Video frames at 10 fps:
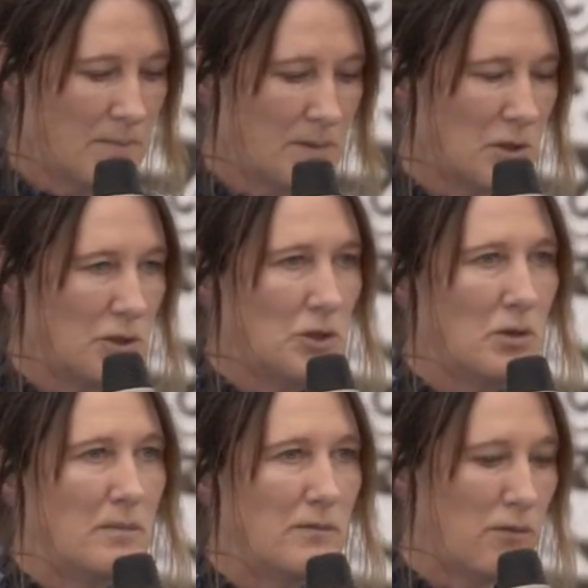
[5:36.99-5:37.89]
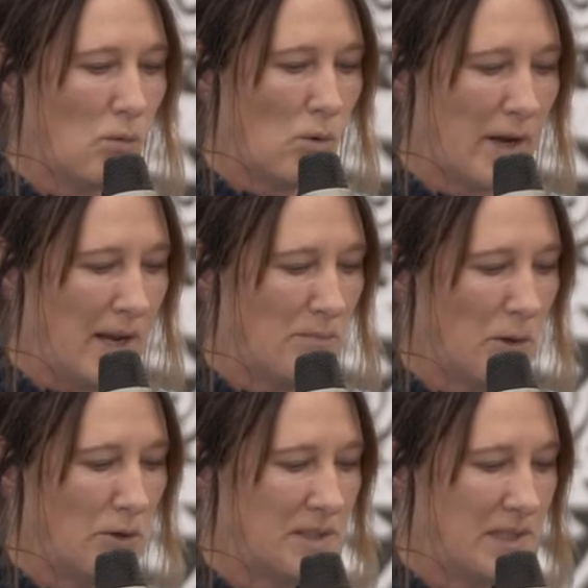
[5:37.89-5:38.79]
So term 4 and
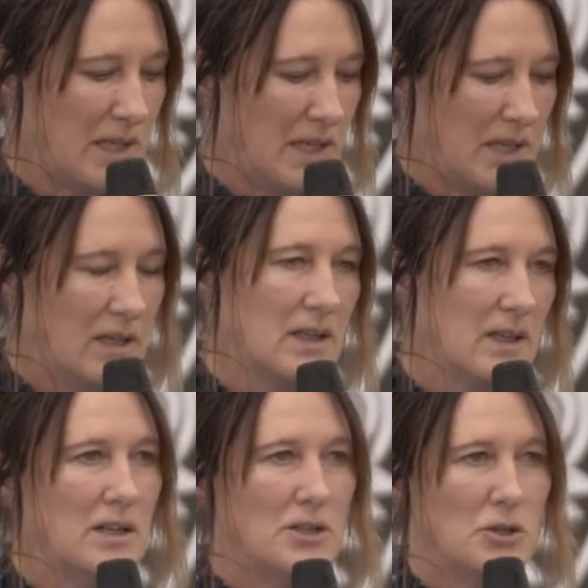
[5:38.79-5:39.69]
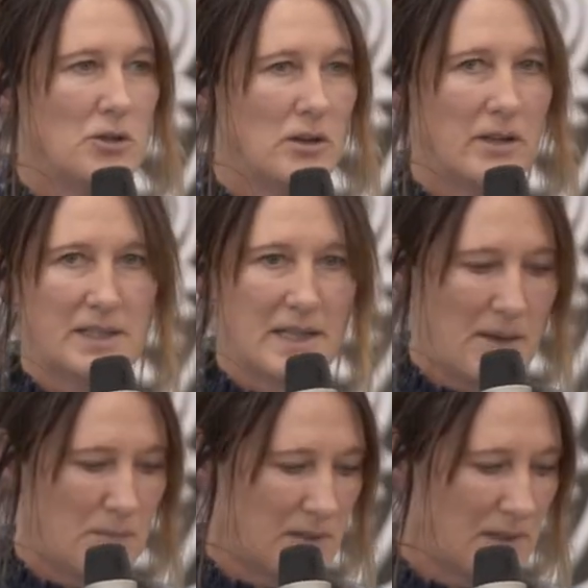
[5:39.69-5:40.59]
post any junior
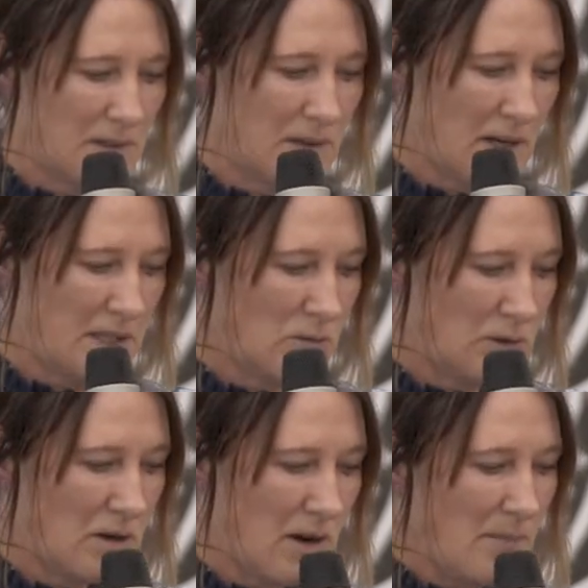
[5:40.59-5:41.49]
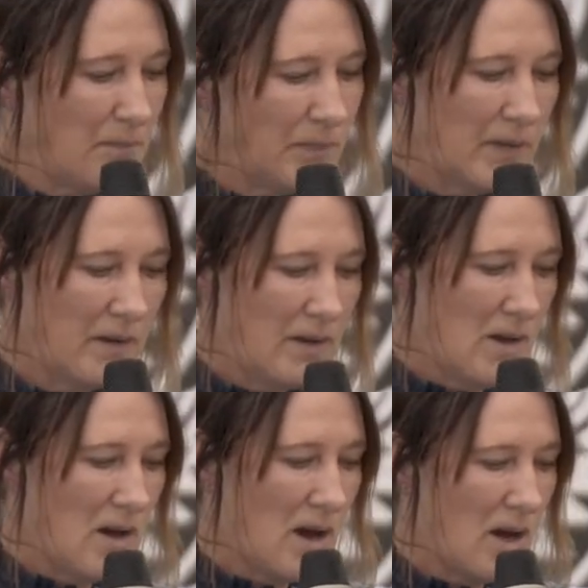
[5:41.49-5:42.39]
exams is an ideal time.
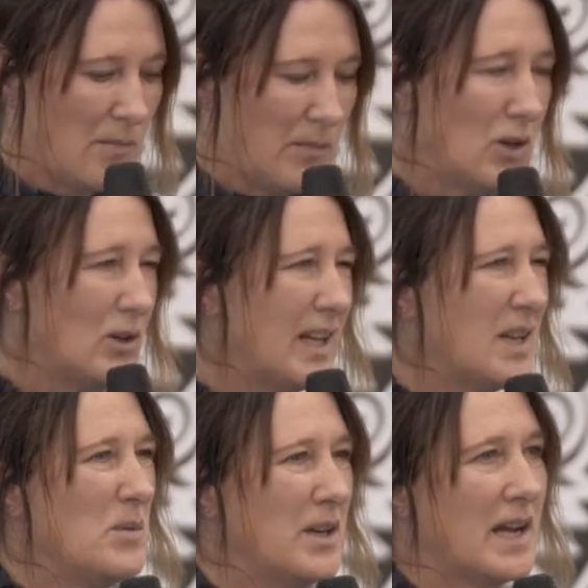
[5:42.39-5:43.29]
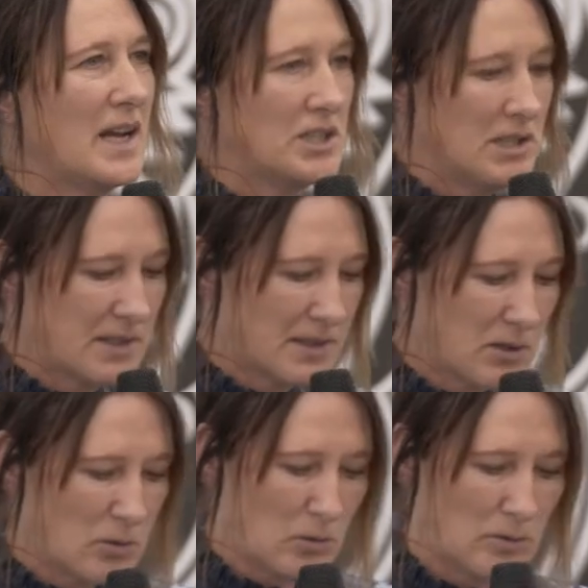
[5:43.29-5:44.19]
Early communication to
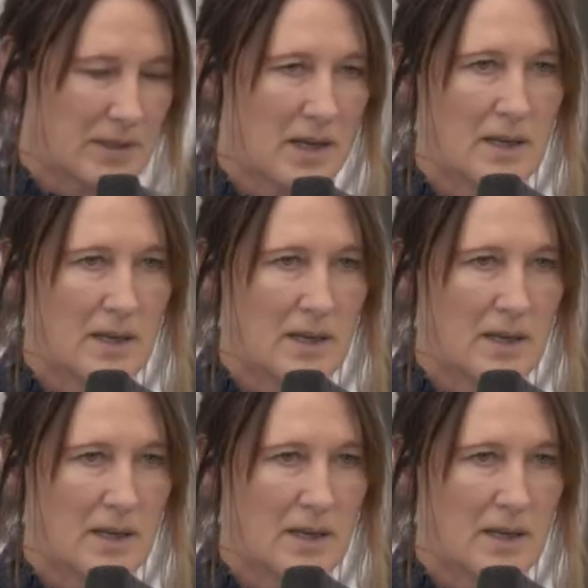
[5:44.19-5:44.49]
schools.